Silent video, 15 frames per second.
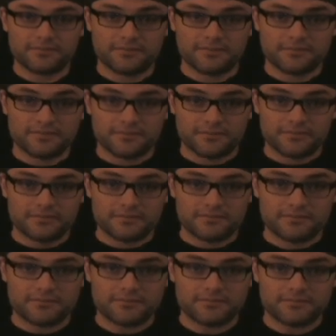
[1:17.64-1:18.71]

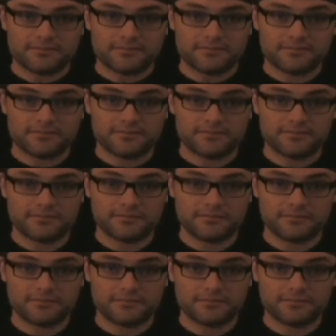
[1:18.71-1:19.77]

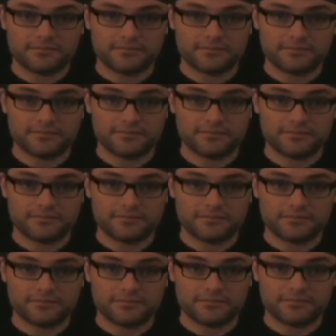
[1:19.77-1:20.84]

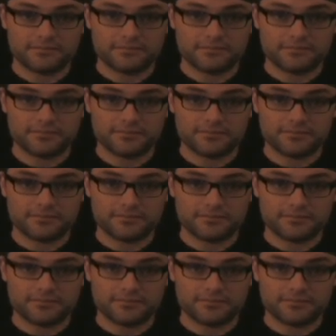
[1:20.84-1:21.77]
Nothing is said.